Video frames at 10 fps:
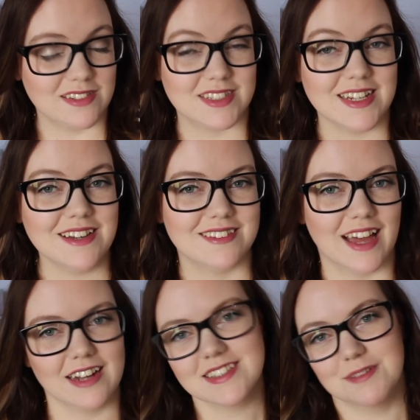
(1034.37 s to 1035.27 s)
So yeah,
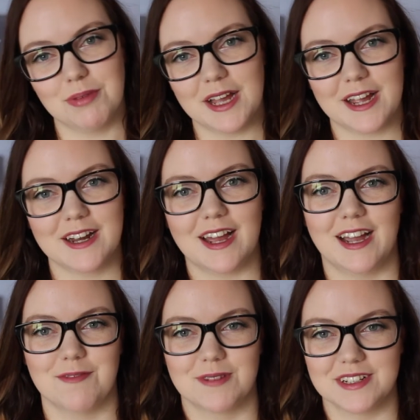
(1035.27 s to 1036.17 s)
that is the plan.
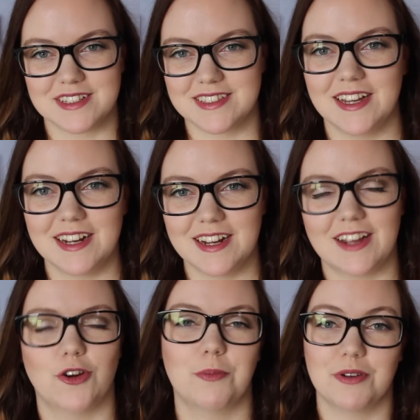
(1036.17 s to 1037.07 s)
I'm really excited.
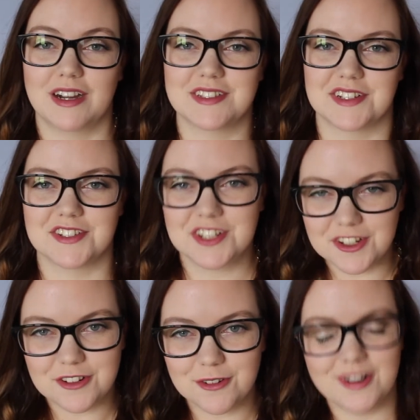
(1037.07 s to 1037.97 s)
I hope you guys are
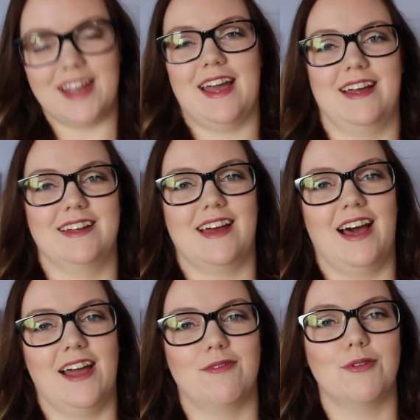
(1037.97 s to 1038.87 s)
too, and
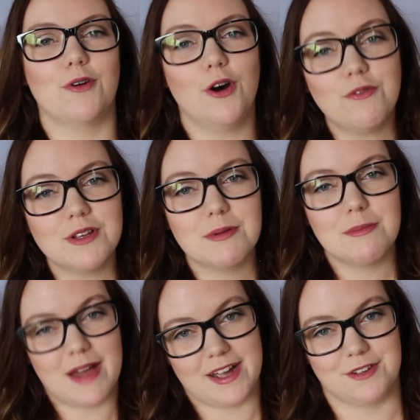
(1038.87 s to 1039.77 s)
I will hopefully be
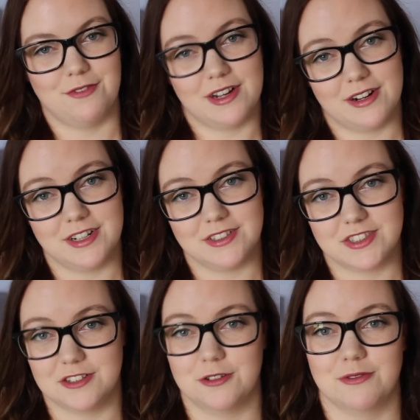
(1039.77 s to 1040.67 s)
back very
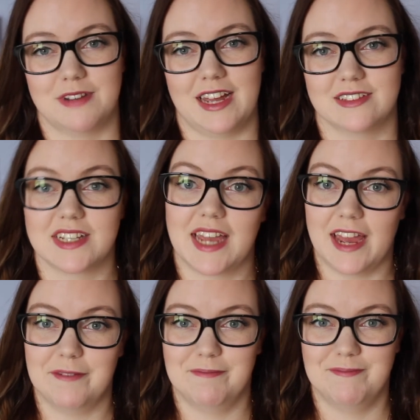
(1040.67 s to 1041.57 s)
soon as I can.